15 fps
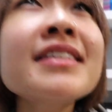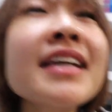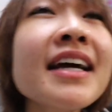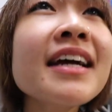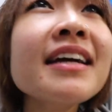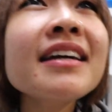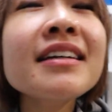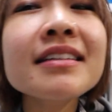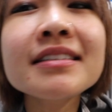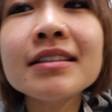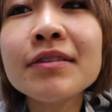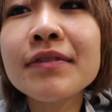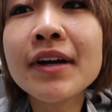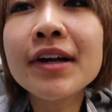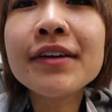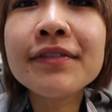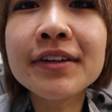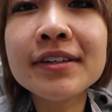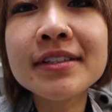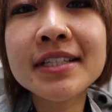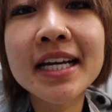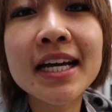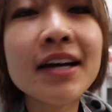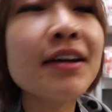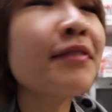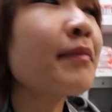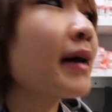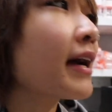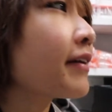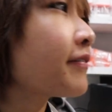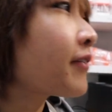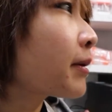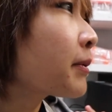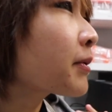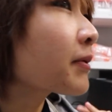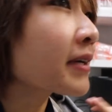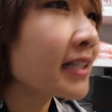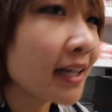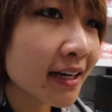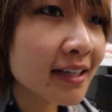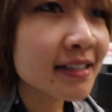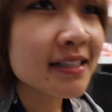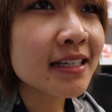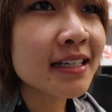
Today is the very first day of my pharmacokinetic